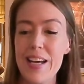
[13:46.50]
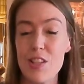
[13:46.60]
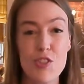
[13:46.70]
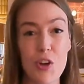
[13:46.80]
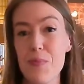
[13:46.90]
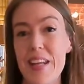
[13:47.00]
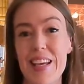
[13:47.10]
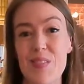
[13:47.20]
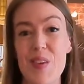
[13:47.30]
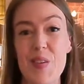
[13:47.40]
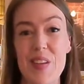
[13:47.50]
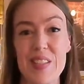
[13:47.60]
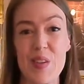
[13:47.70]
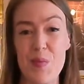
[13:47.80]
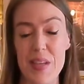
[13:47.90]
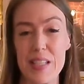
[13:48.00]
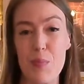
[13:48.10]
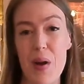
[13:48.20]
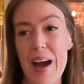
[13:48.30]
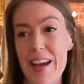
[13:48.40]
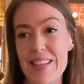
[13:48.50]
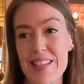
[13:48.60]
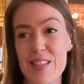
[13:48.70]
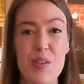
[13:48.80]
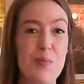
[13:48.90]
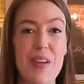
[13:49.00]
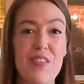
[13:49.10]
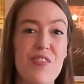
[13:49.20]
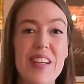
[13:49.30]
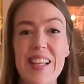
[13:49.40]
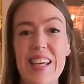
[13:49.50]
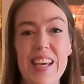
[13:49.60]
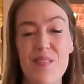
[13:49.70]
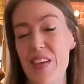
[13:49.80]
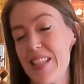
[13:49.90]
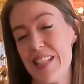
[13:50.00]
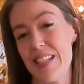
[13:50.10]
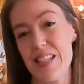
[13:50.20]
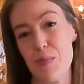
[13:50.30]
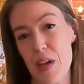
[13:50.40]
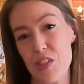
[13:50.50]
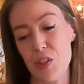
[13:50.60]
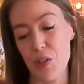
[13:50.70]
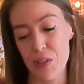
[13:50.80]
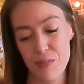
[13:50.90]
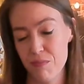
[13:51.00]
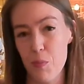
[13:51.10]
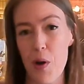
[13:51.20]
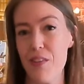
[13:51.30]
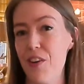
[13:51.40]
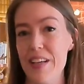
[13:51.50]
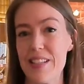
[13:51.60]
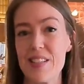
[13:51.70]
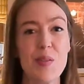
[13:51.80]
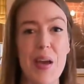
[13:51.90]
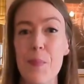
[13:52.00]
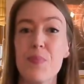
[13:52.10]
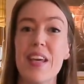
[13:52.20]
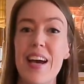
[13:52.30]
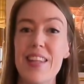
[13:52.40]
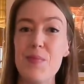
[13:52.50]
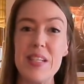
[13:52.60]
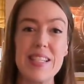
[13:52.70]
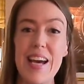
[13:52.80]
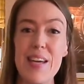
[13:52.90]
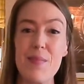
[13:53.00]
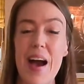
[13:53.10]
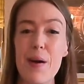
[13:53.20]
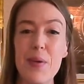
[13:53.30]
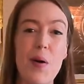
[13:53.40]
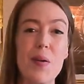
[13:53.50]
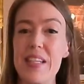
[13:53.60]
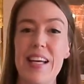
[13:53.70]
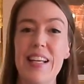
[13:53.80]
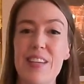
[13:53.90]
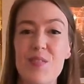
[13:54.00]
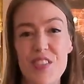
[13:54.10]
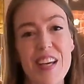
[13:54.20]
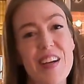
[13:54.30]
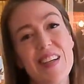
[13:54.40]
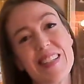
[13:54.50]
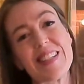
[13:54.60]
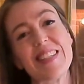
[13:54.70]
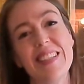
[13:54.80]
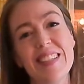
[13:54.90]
join me next week when it's going to be a surprise. It's going to be really amazing and special, whatever it is. So yeah, in the meantime, happy cocktailing. Cheers!